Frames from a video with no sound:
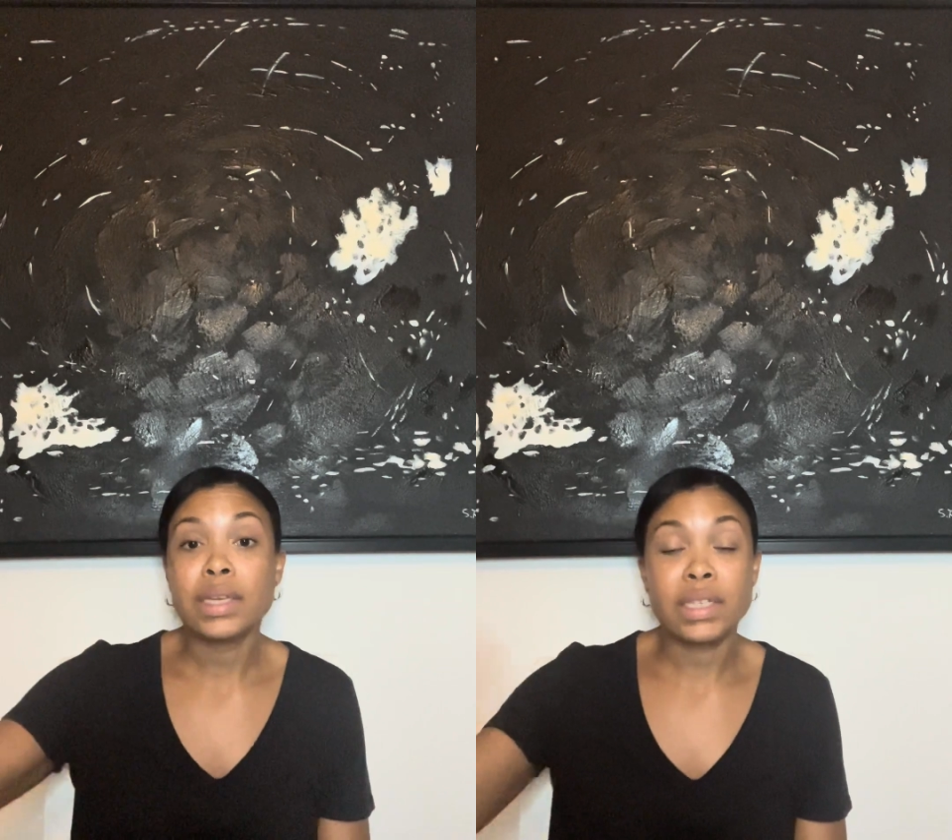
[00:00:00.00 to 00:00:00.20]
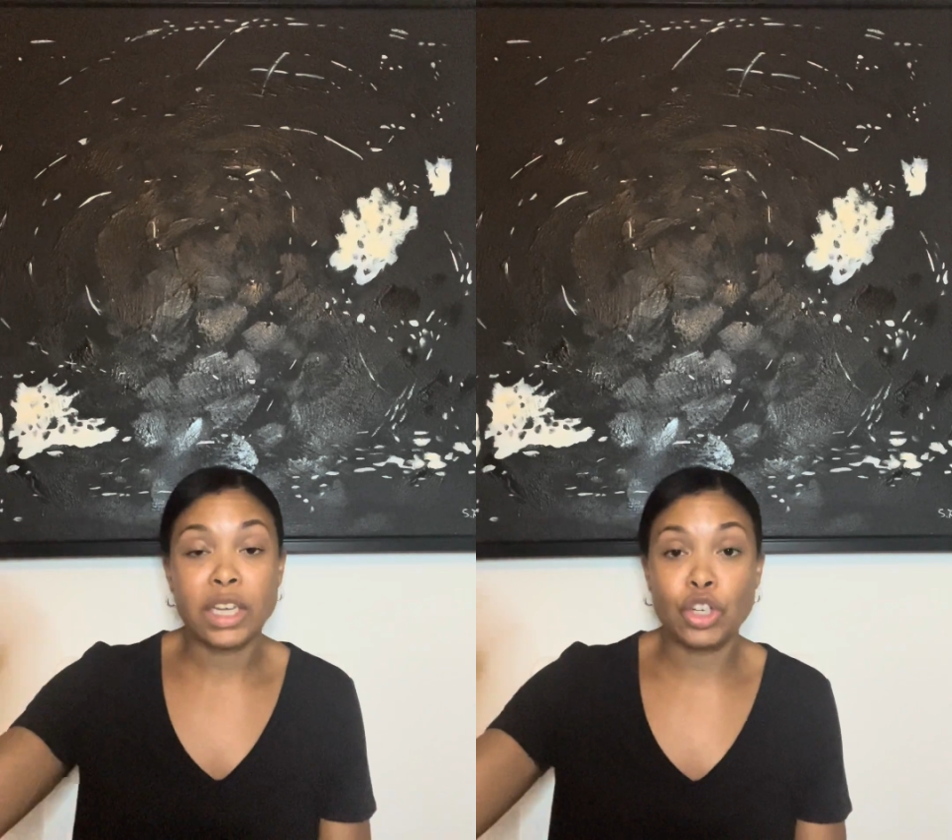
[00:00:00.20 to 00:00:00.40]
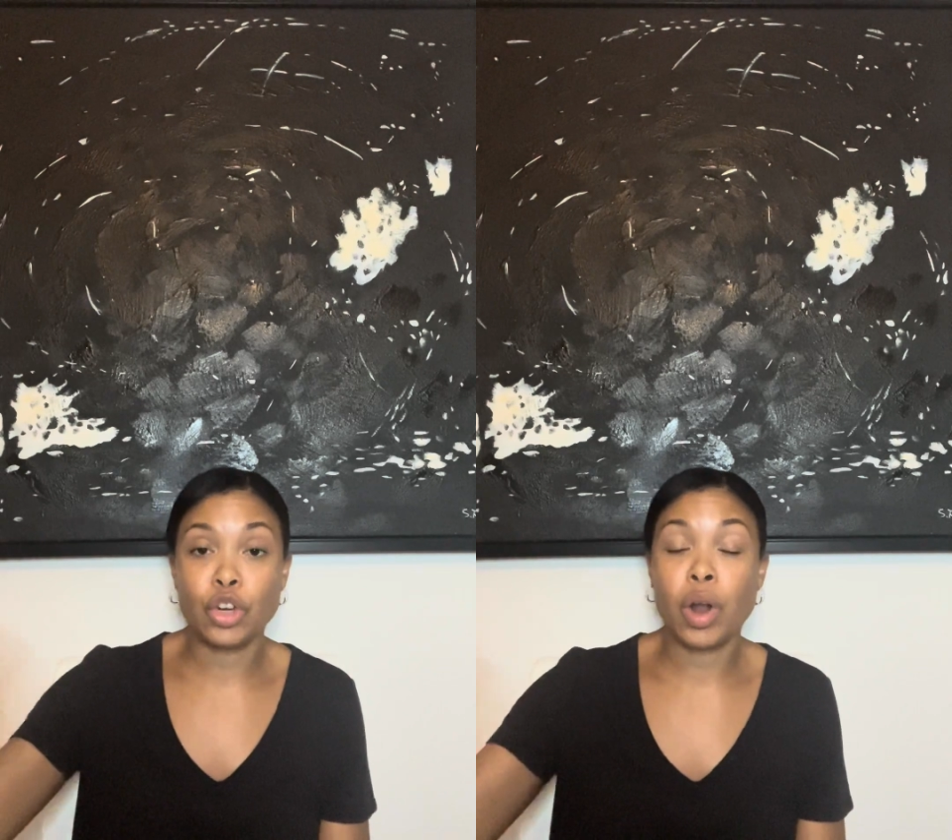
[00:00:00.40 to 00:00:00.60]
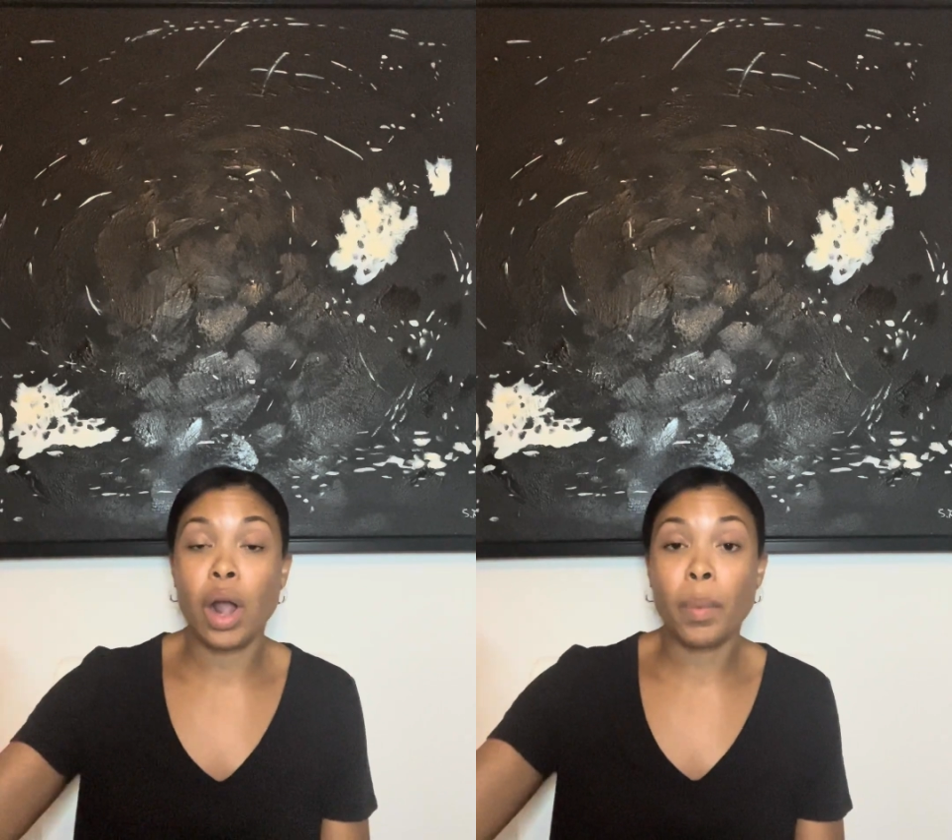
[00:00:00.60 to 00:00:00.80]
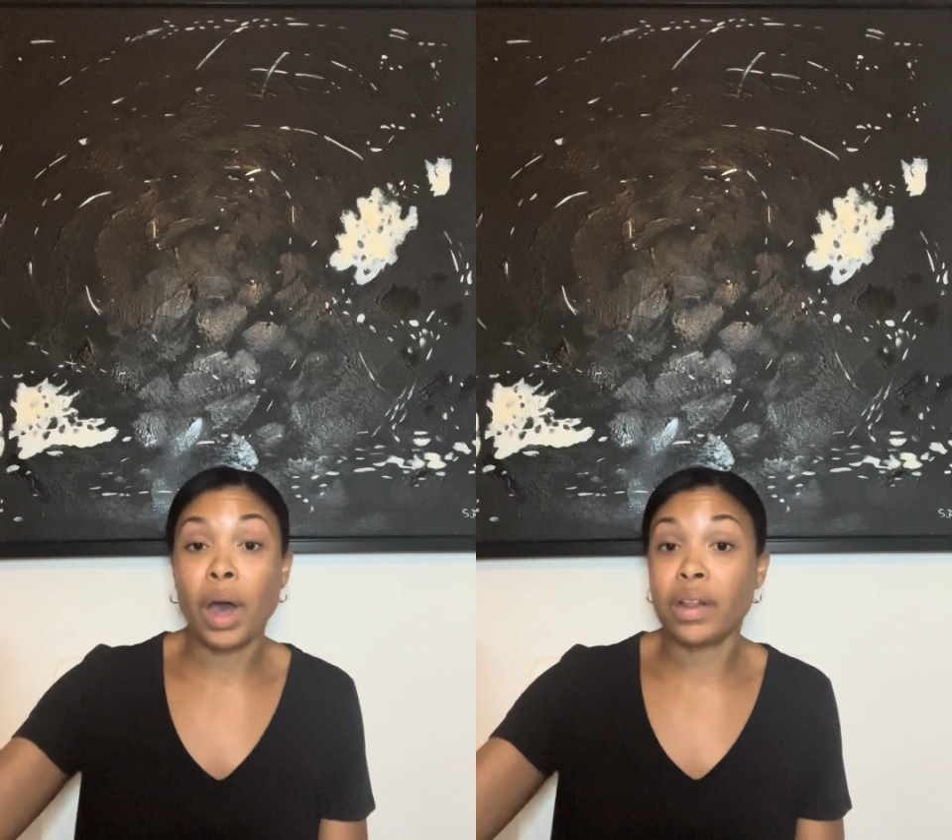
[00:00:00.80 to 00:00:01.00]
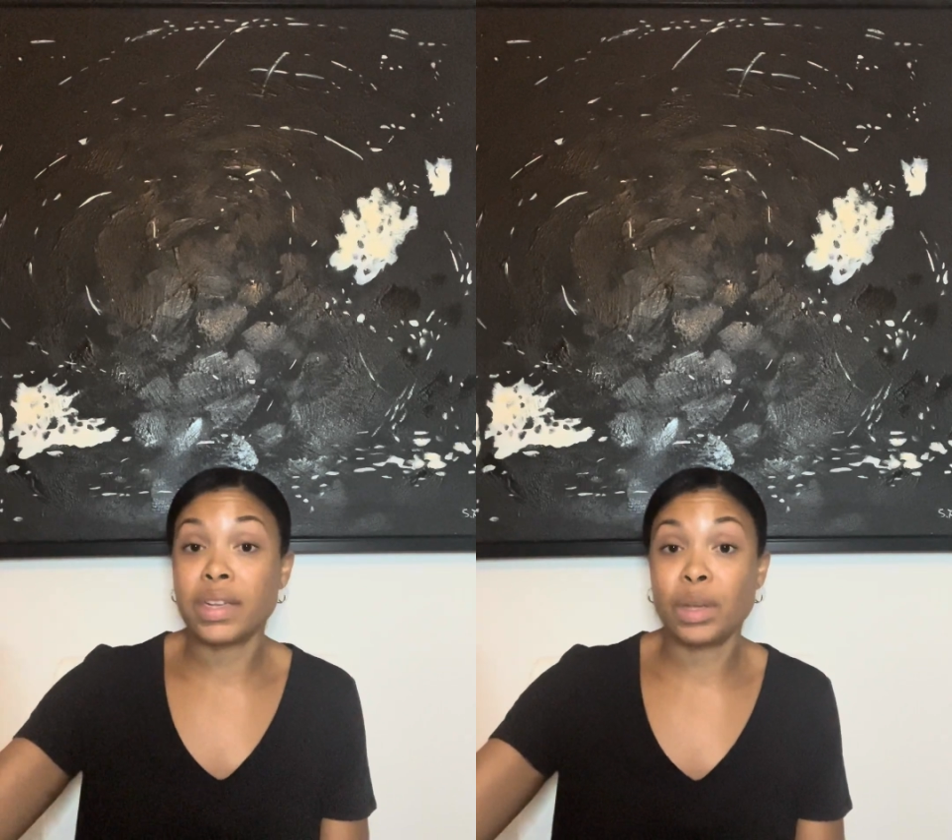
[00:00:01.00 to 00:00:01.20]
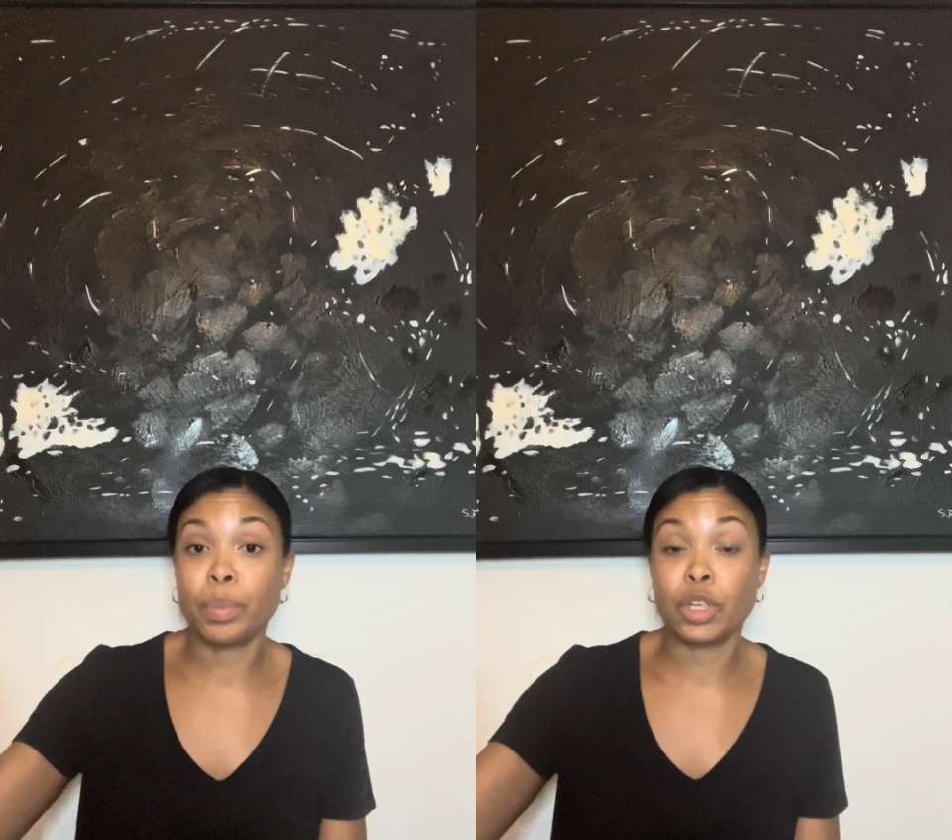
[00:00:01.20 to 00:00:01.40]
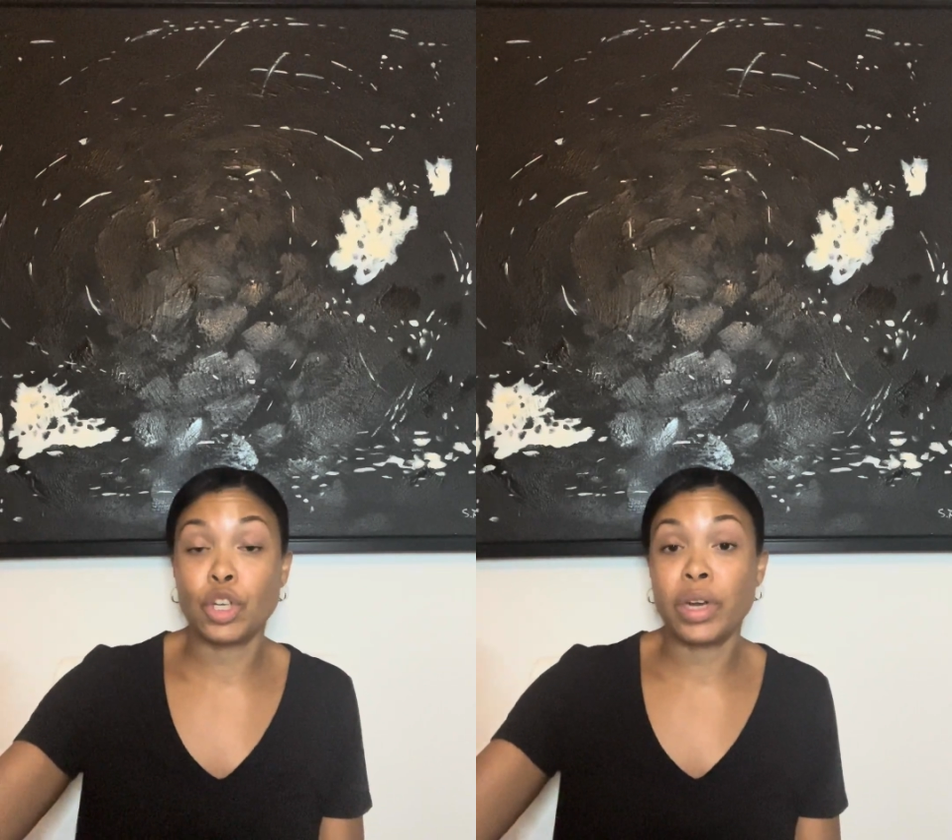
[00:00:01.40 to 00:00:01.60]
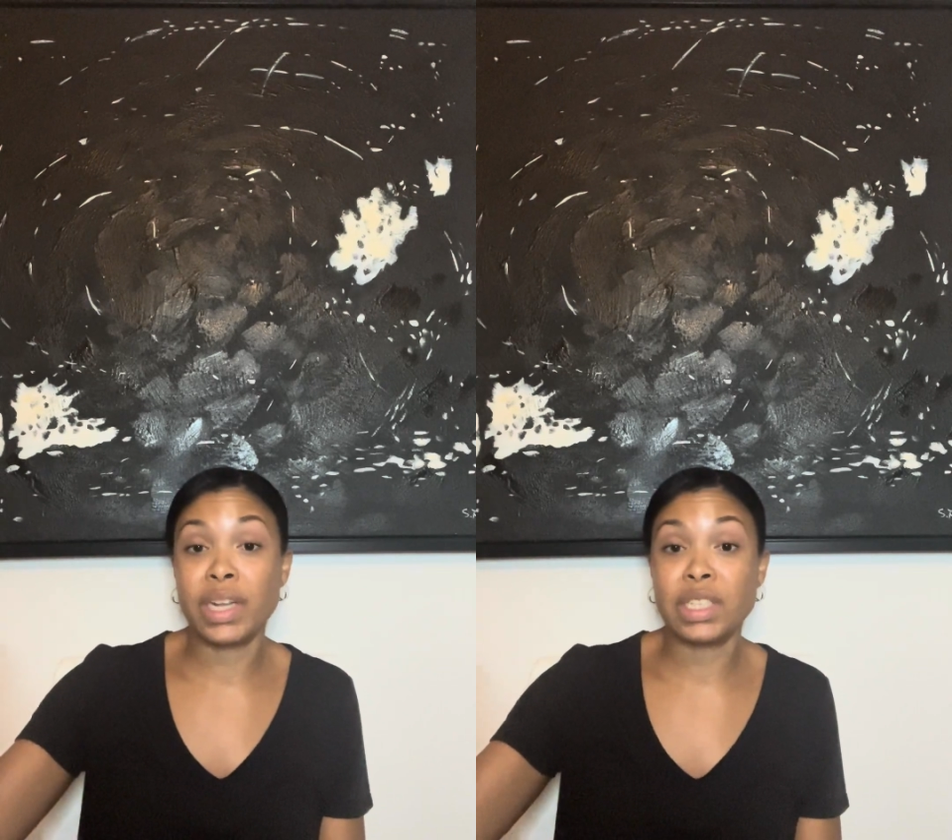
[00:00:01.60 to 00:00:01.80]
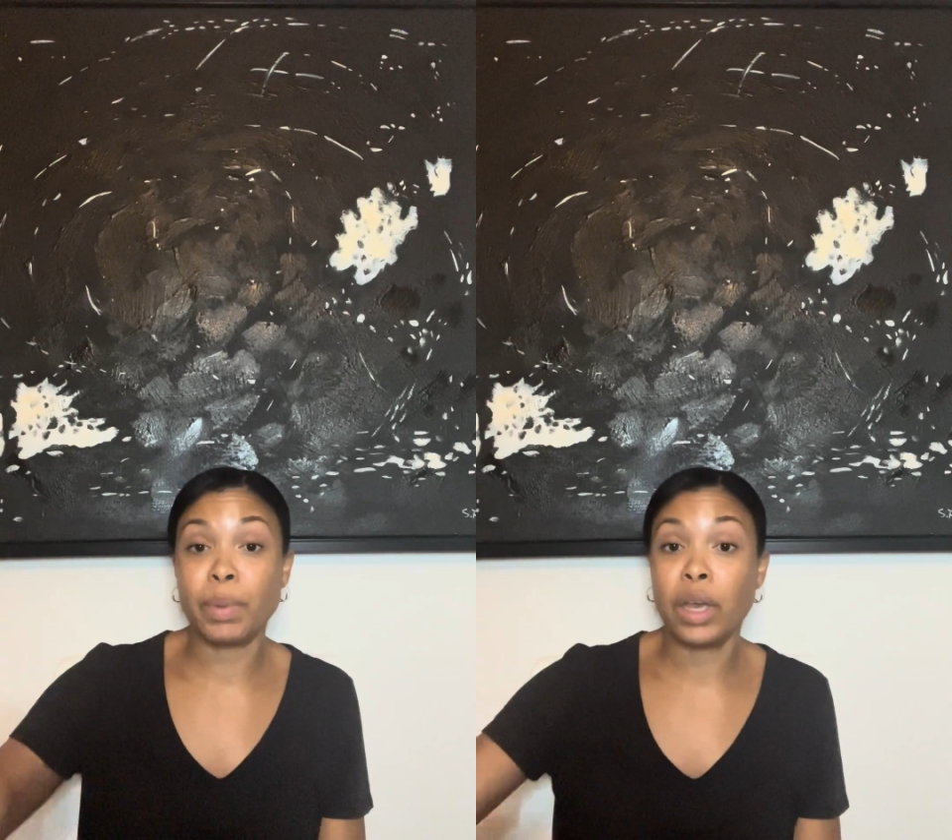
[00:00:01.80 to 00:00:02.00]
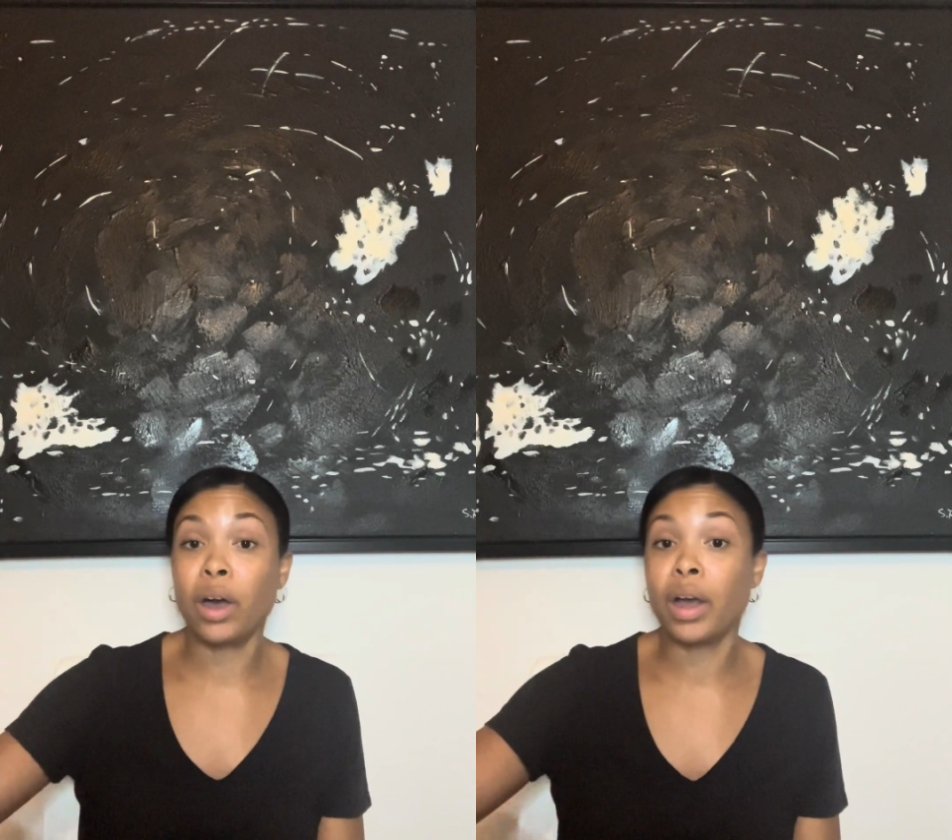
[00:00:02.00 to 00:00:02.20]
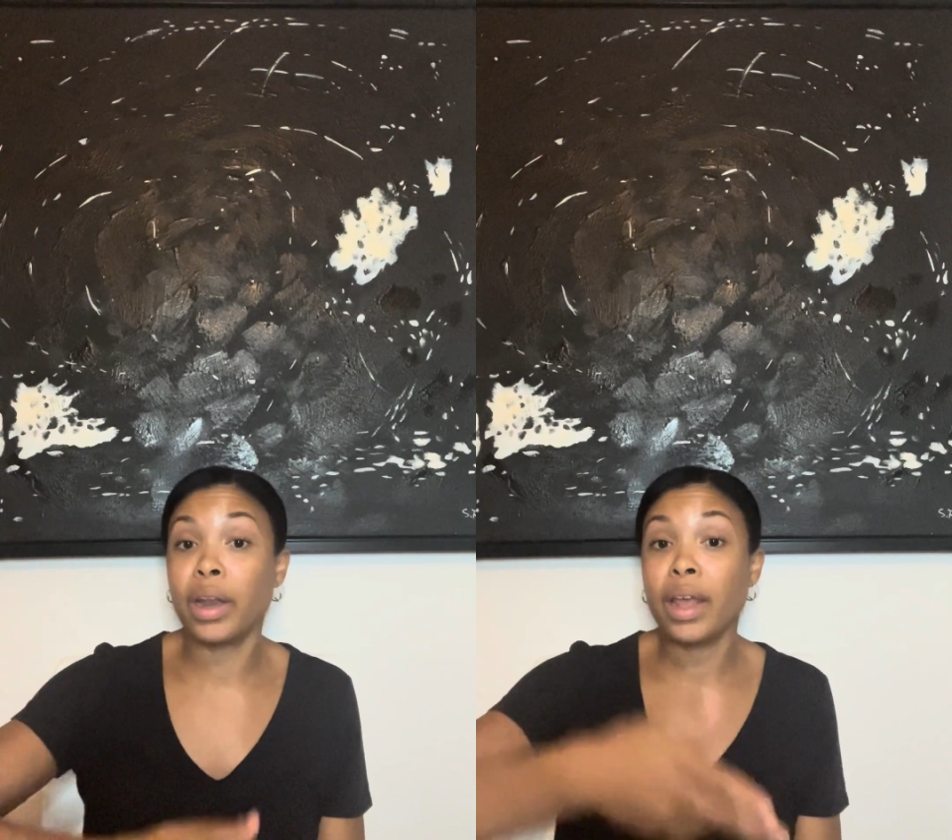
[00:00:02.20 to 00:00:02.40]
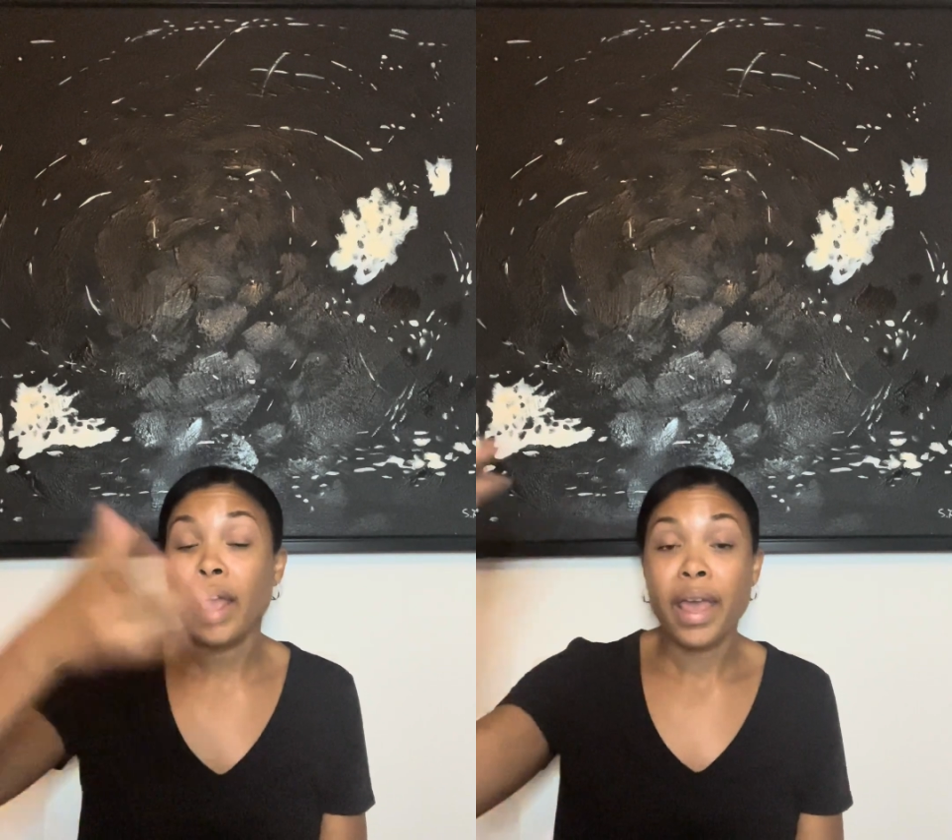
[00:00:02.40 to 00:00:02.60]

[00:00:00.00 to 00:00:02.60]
set your crock pot on the temperature it needs to be on,